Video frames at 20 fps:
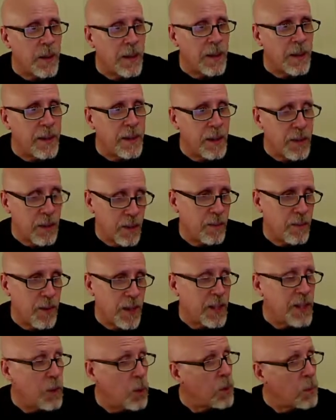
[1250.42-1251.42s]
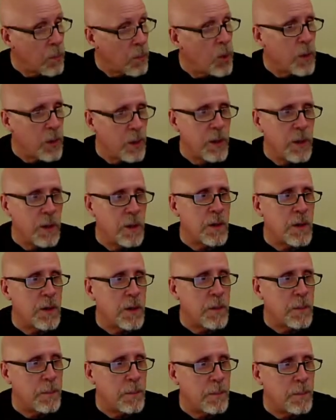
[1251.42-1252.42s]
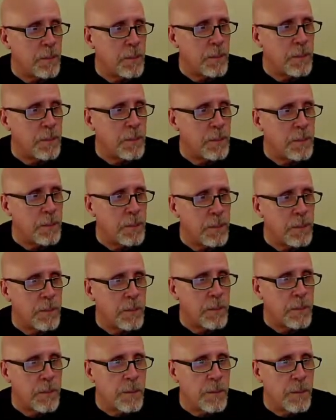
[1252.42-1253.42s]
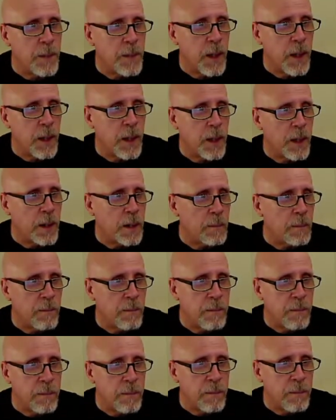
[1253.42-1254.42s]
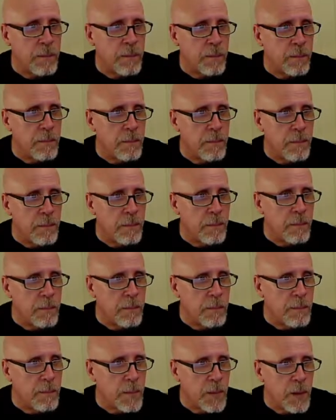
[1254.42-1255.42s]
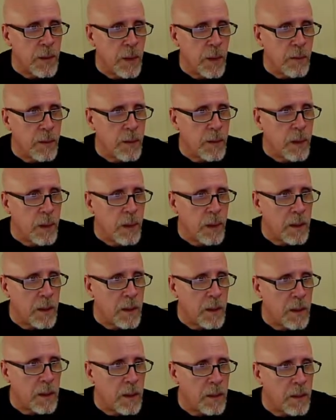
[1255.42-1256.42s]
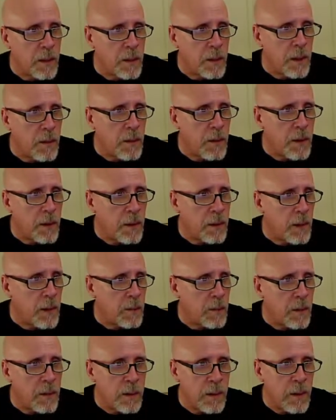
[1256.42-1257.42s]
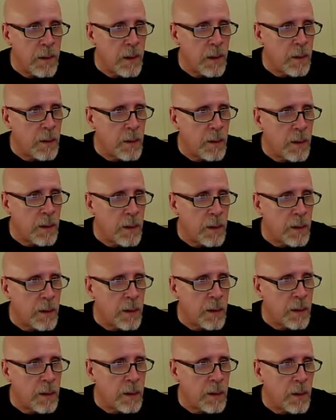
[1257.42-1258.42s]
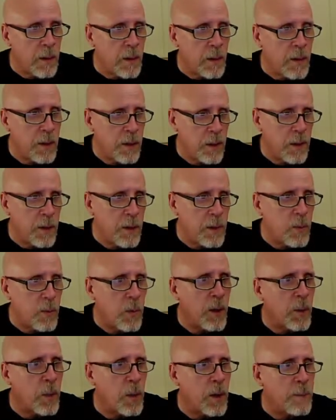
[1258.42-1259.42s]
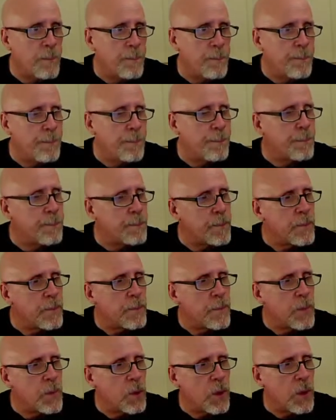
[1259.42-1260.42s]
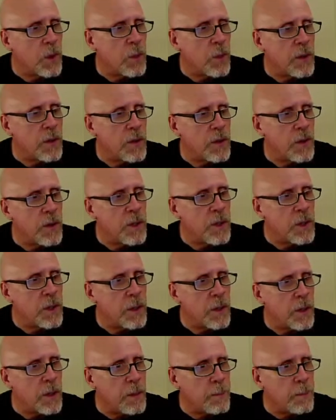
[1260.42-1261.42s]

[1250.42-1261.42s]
that's on both lists. And it's definitely not the 77. It's not on that list. Do you see it? 21. 21 is the GCD.